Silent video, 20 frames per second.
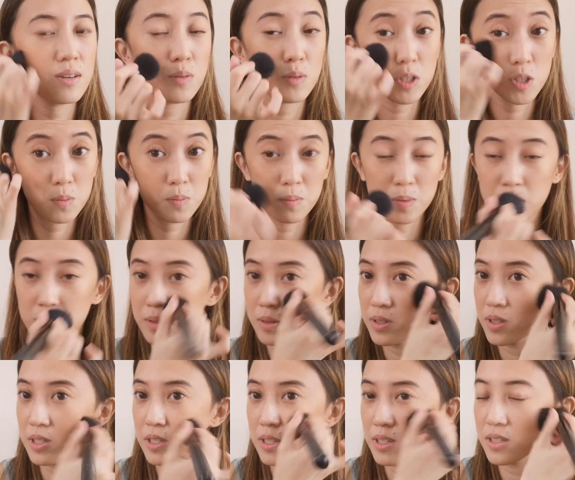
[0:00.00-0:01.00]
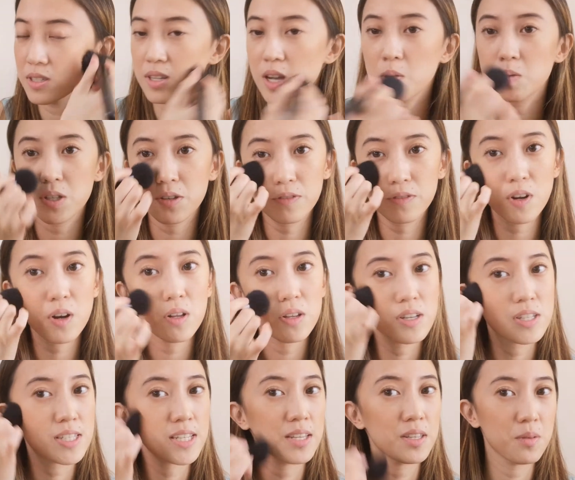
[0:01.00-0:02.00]
which produces these types of
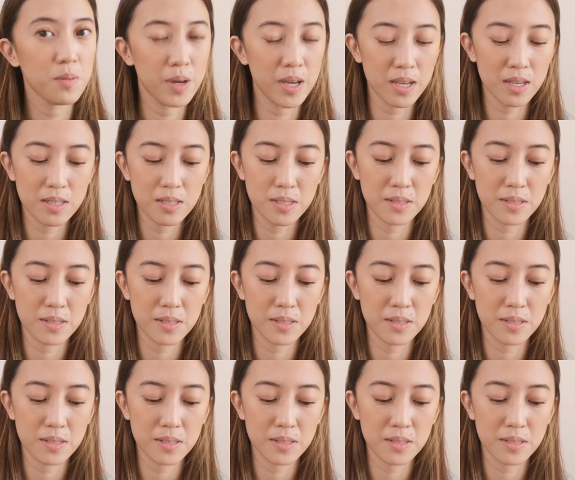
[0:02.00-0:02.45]
colors anyway.